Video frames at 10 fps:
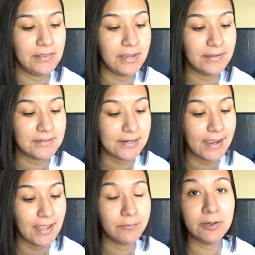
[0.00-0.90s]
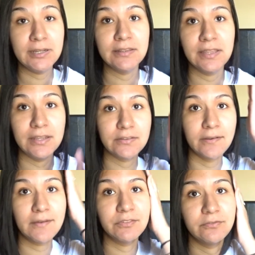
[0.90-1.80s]
like I said, I am running late, so I
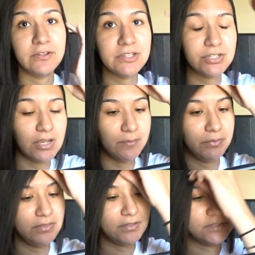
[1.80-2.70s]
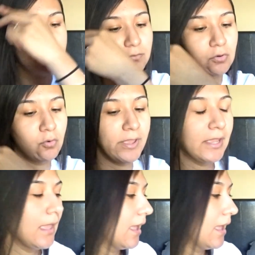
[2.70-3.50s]
have to finish up this real quick.